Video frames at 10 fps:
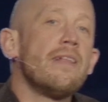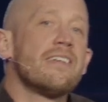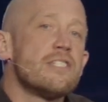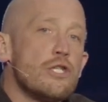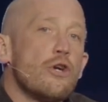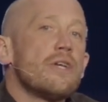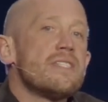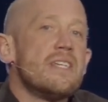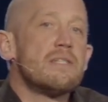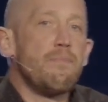like a
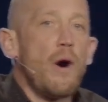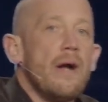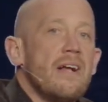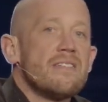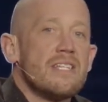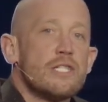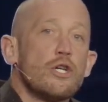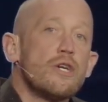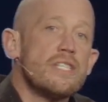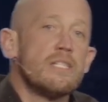Xerxes party because a
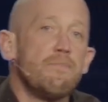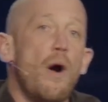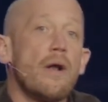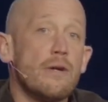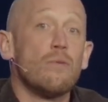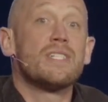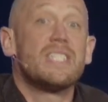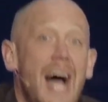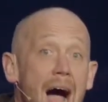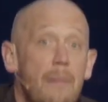Xerxes party don't
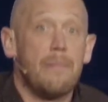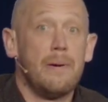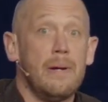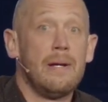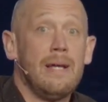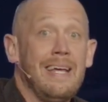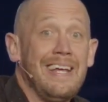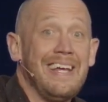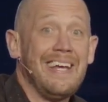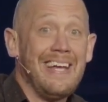stop.
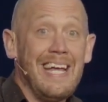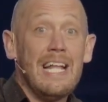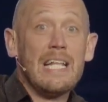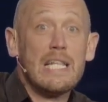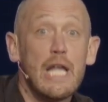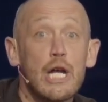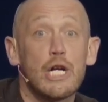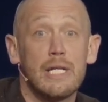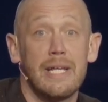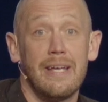
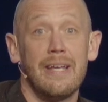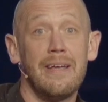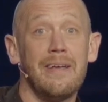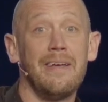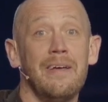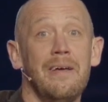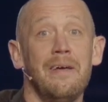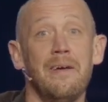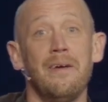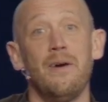Literally.
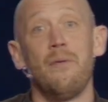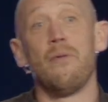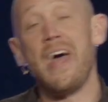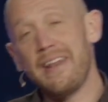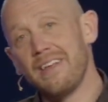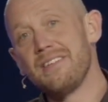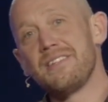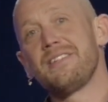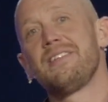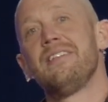Well, that
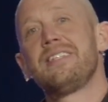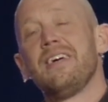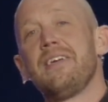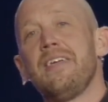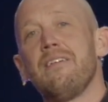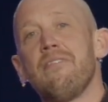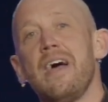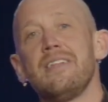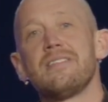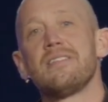is until he
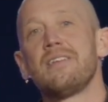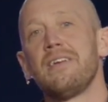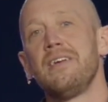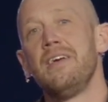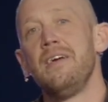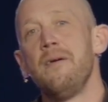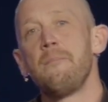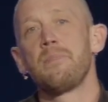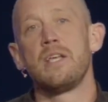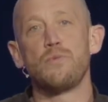invites
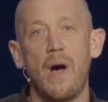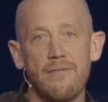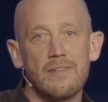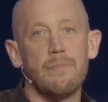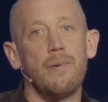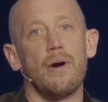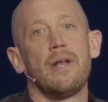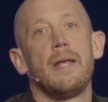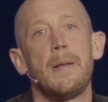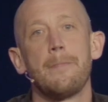his wife to the party.